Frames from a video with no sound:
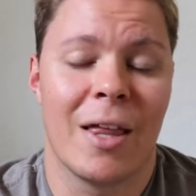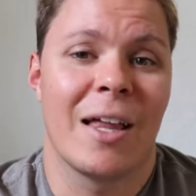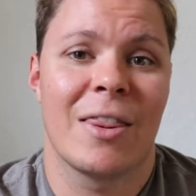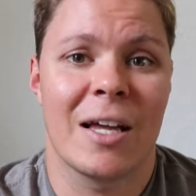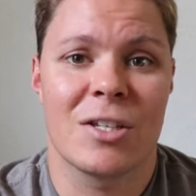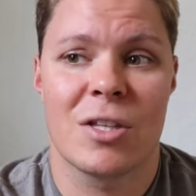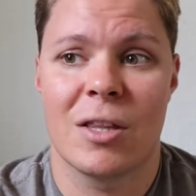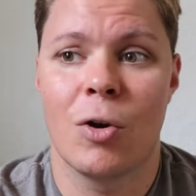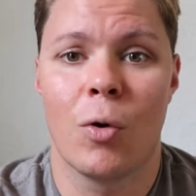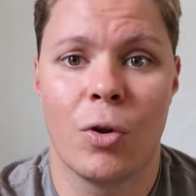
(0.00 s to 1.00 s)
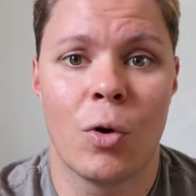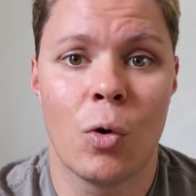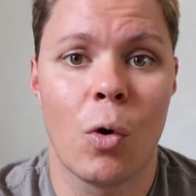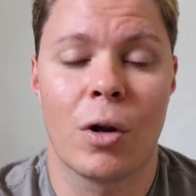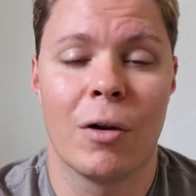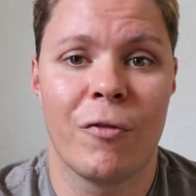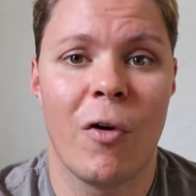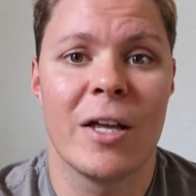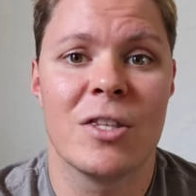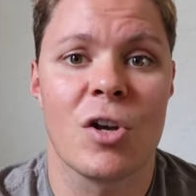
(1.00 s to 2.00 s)
that, that's you're, you're not going to
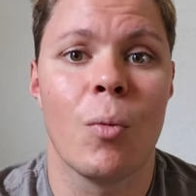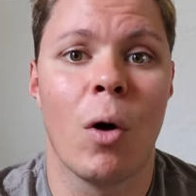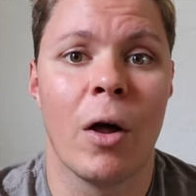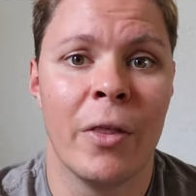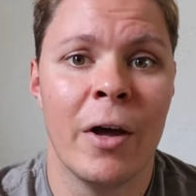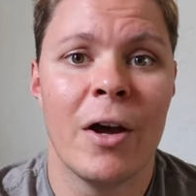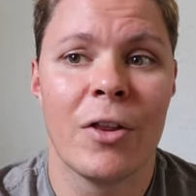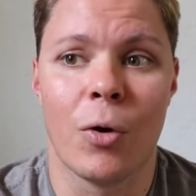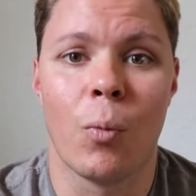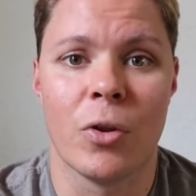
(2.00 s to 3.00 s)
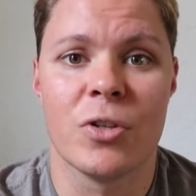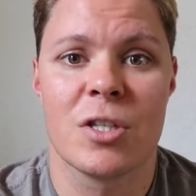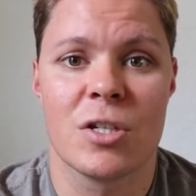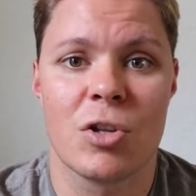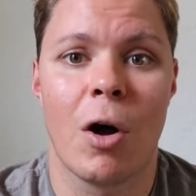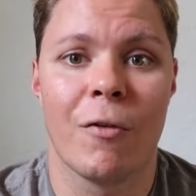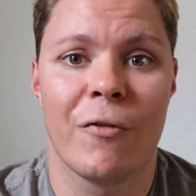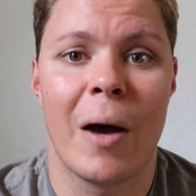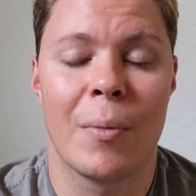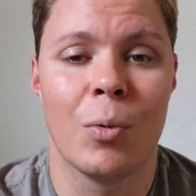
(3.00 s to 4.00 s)
find someone that wants to start a
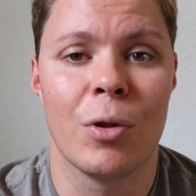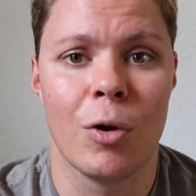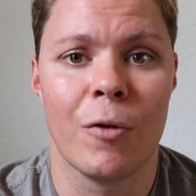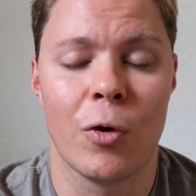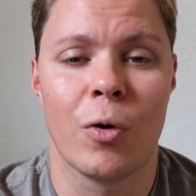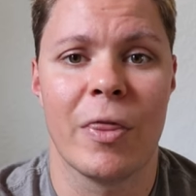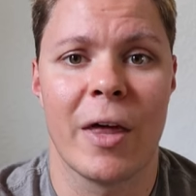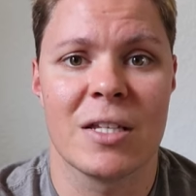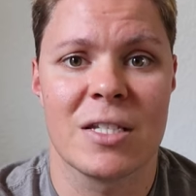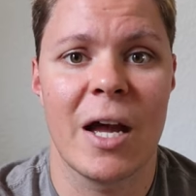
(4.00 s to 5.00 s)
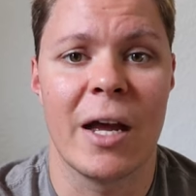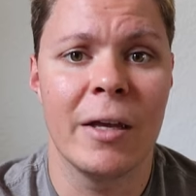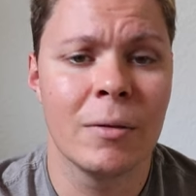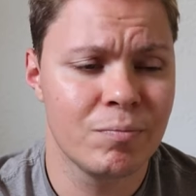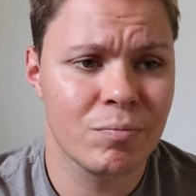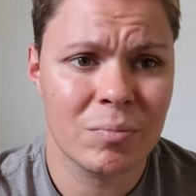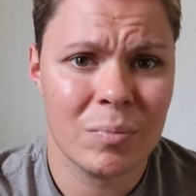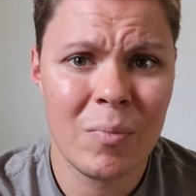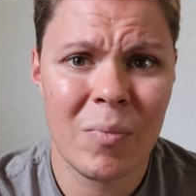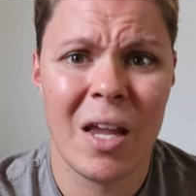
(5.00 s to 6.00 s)
family with you if you're in that state
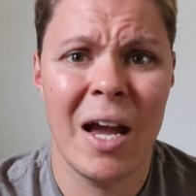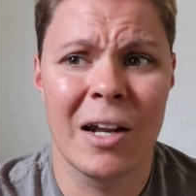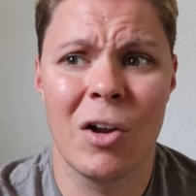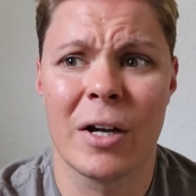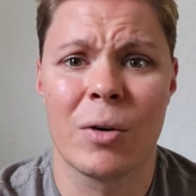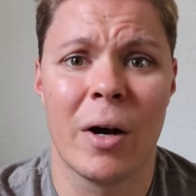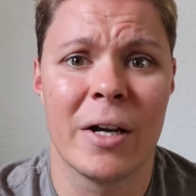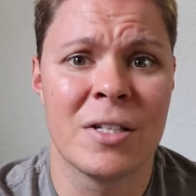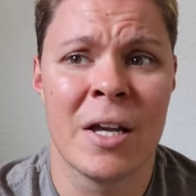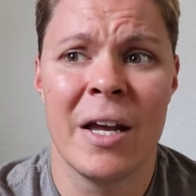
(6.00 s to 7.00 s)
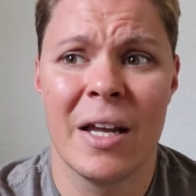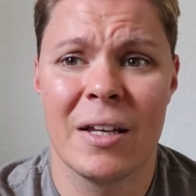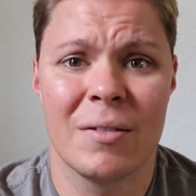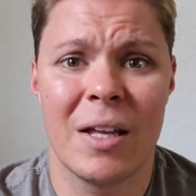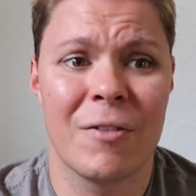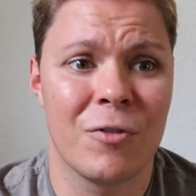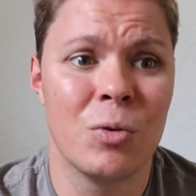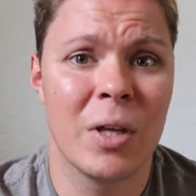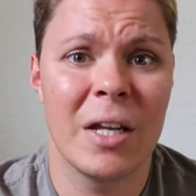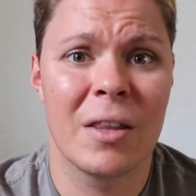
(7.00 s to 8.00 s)
and likewise if
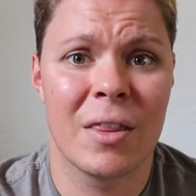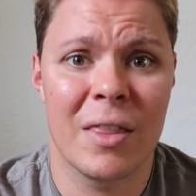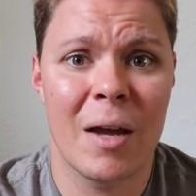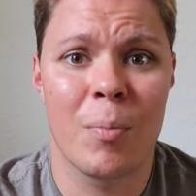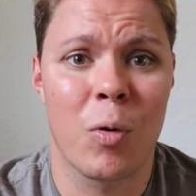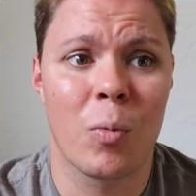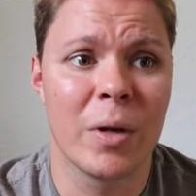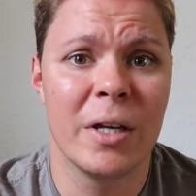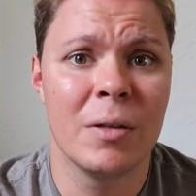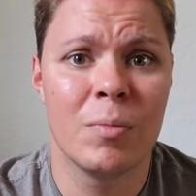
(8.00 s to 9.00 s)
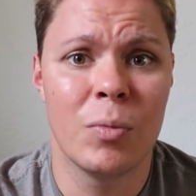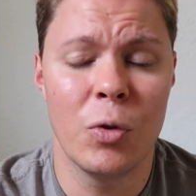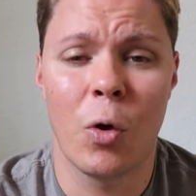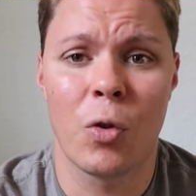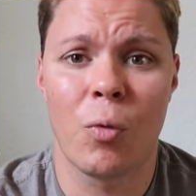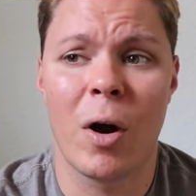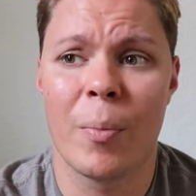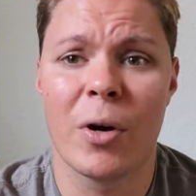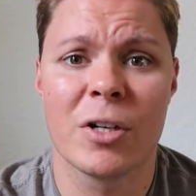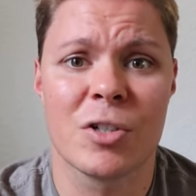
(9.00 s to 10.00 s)
you did, they're probably not the
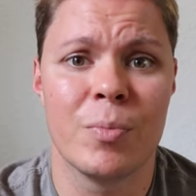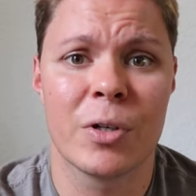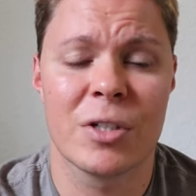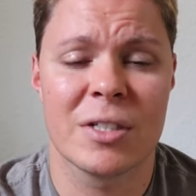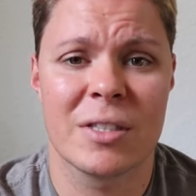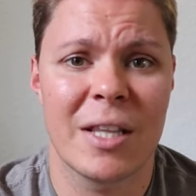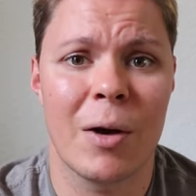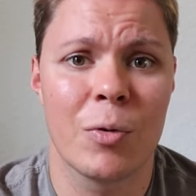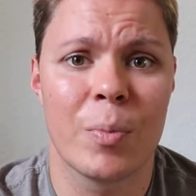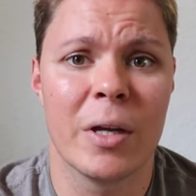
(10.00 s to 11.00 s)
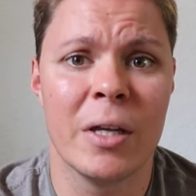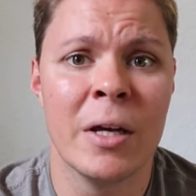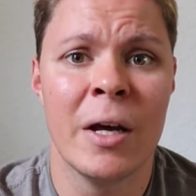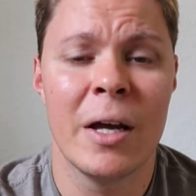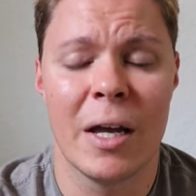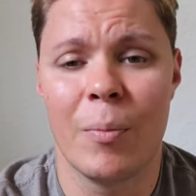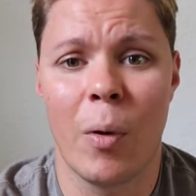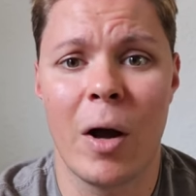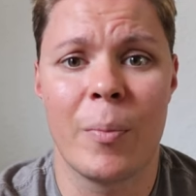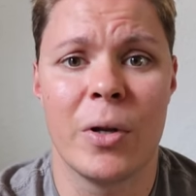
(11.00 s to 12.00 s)
right person because that would be, in
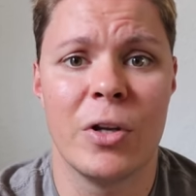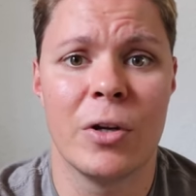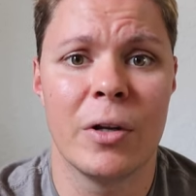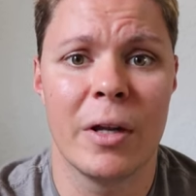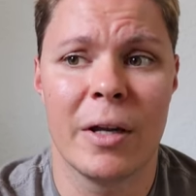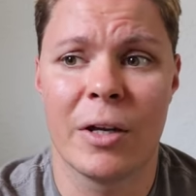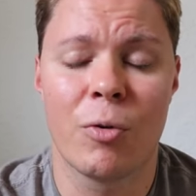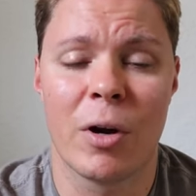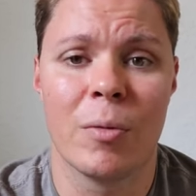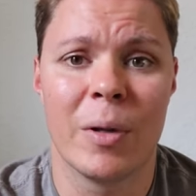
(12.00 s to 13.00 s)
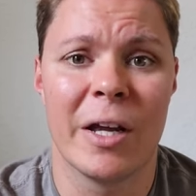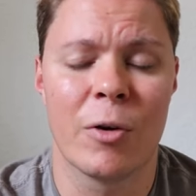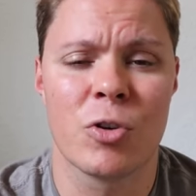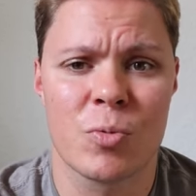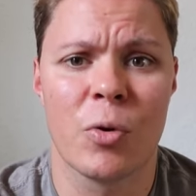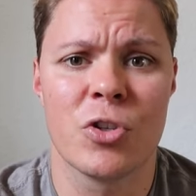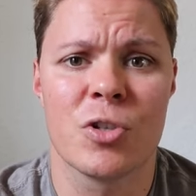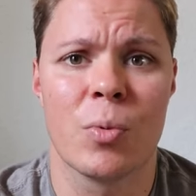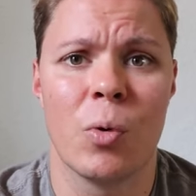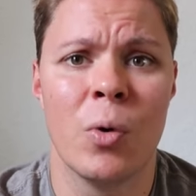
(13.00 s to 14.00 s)
my opinion, incredibly
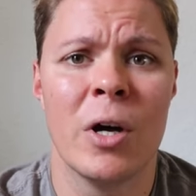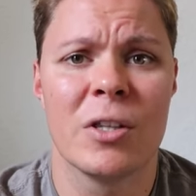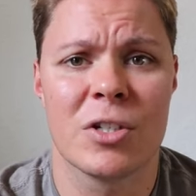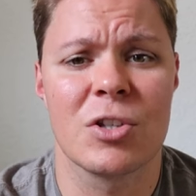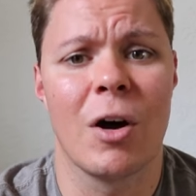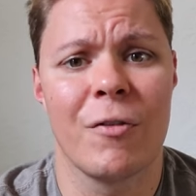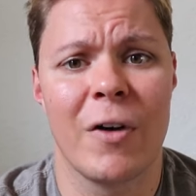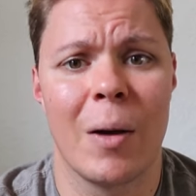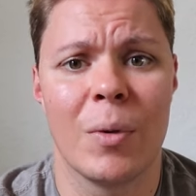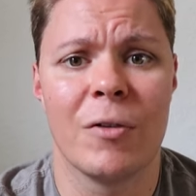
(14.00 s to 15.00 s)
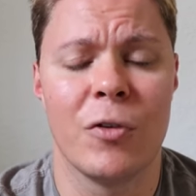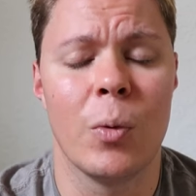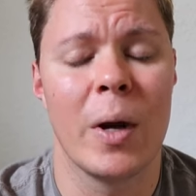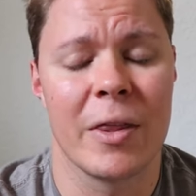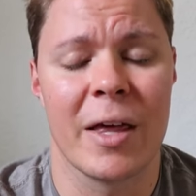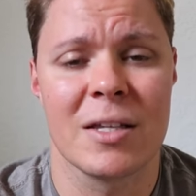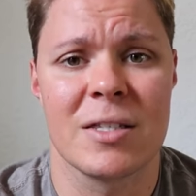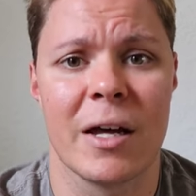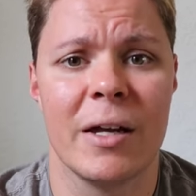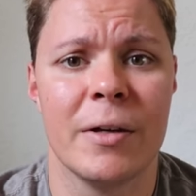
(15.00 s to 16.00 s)
irresponsible to start a family if you were in that
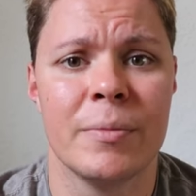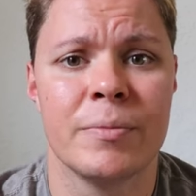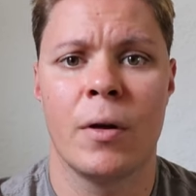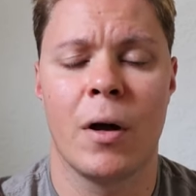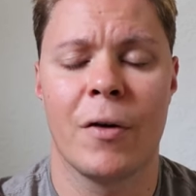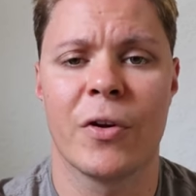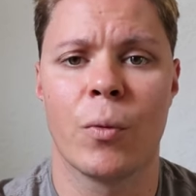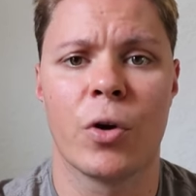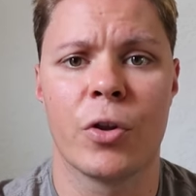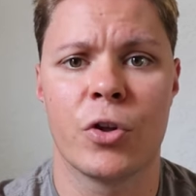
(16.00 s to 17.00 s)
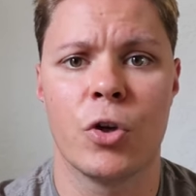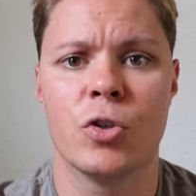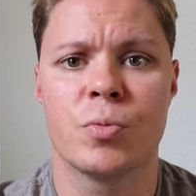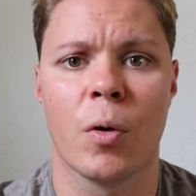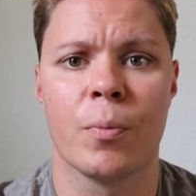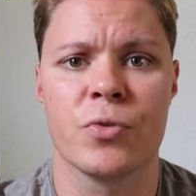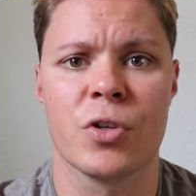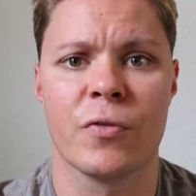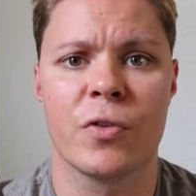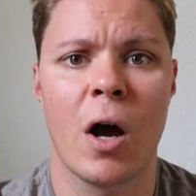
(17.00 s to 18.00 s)
state. I think one of the huge problems
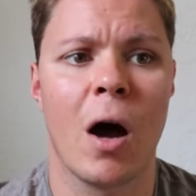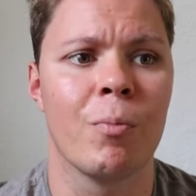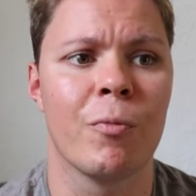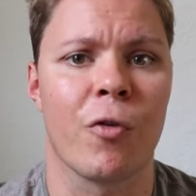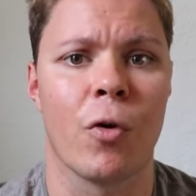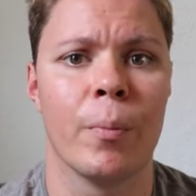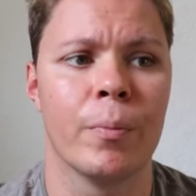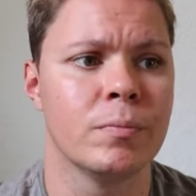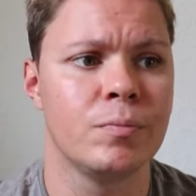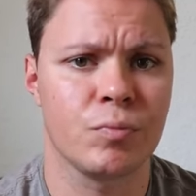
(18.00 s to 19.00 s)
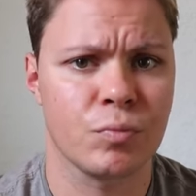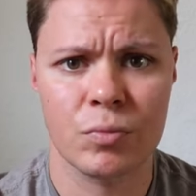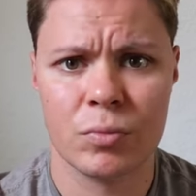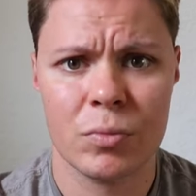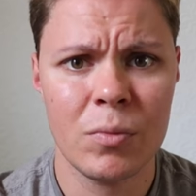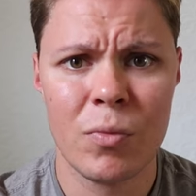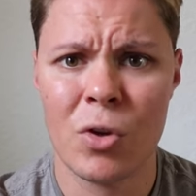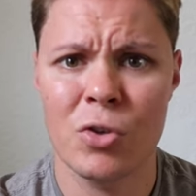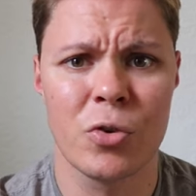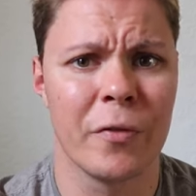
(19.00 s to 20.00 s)
that have come from
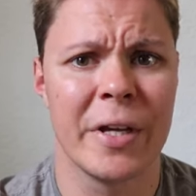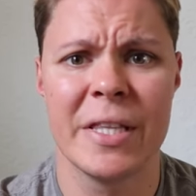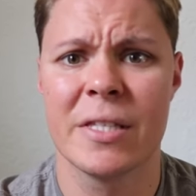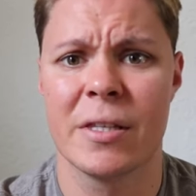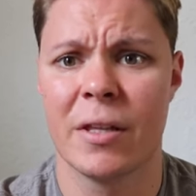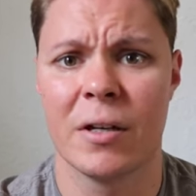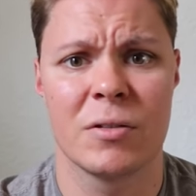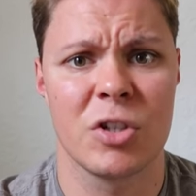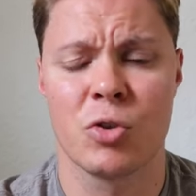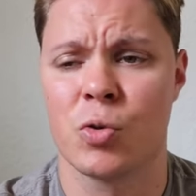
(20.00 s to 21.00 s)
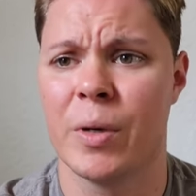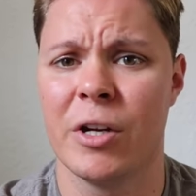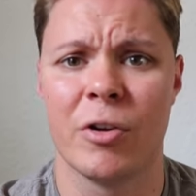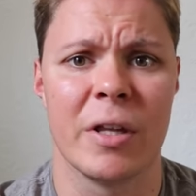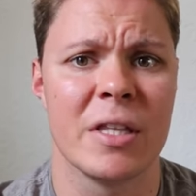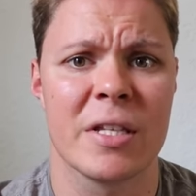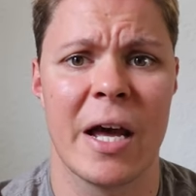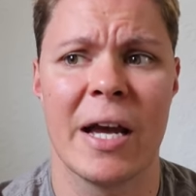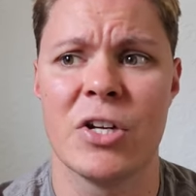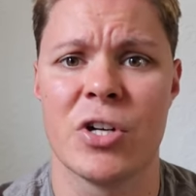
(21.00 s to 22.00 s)
sort of the, in, the social media and the
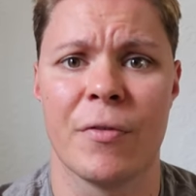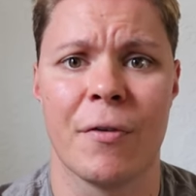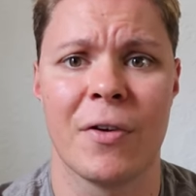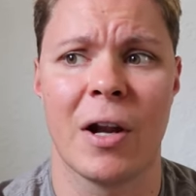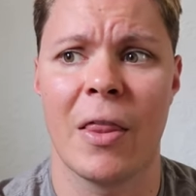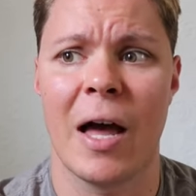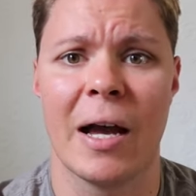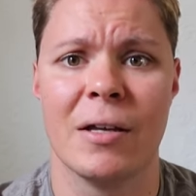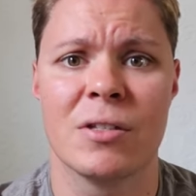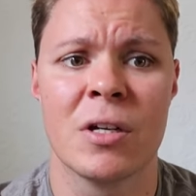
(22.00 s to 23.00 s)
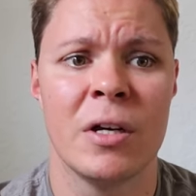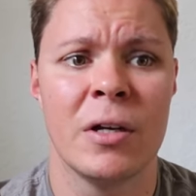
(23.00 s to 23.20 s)
internet age and everything like that is,